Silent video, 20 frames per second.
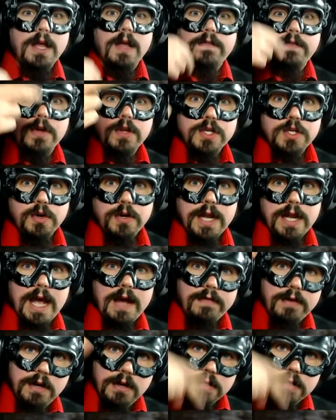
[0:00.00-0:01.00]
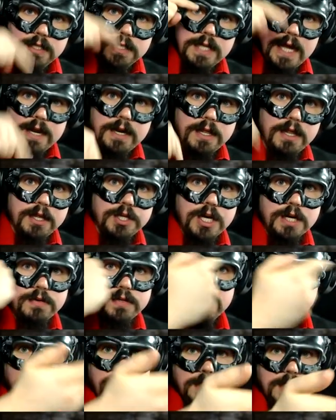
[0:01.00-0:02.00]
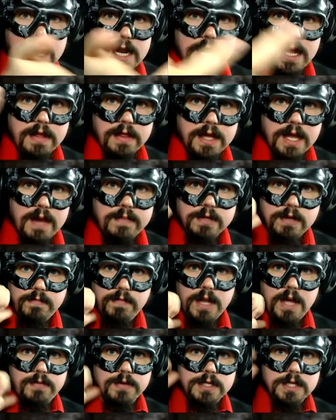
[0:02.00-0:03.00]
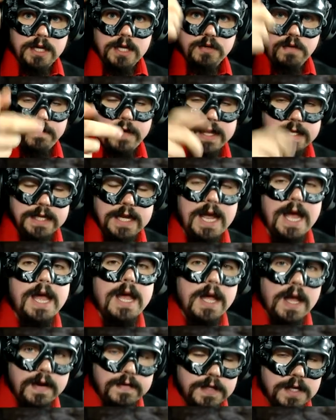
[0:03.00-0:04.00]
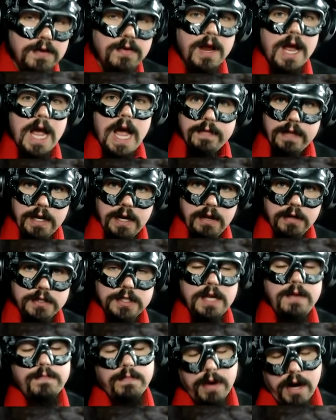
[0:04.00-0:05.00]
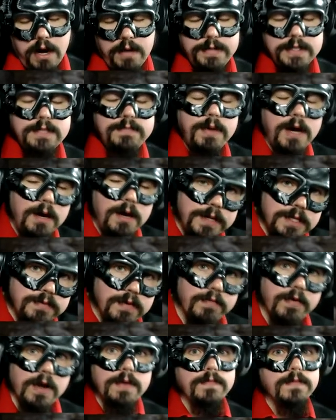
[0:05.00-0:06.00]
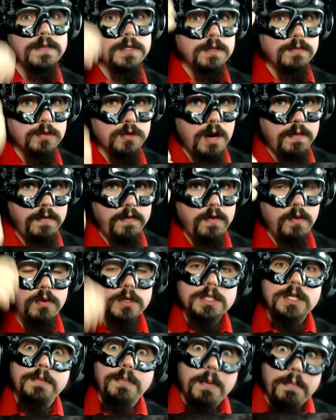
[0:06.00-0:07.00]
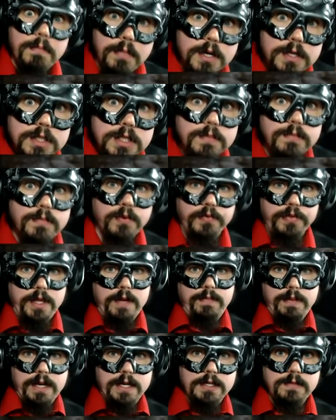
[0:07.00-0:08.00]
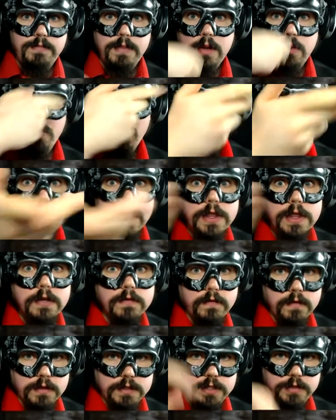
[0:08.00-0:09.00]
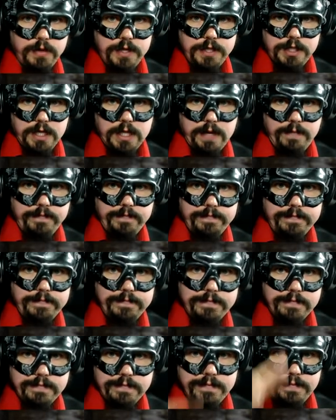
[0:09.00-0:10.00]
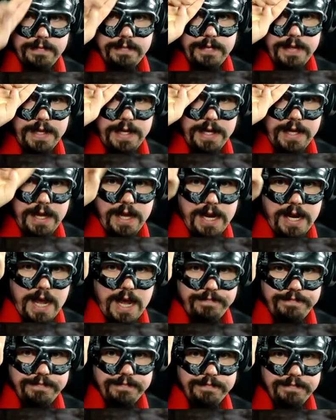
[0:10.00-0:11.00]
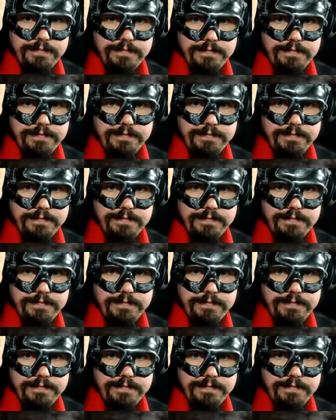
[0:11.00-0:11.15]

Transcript: If you enjoyed it, have a look see down at the channel, see if there's any other games I've played which takes your fancy. If so, have a look see. By all means, by all means, my friend. Subscribe if you want to, but most importantly, please be wonderful to each other. Good night.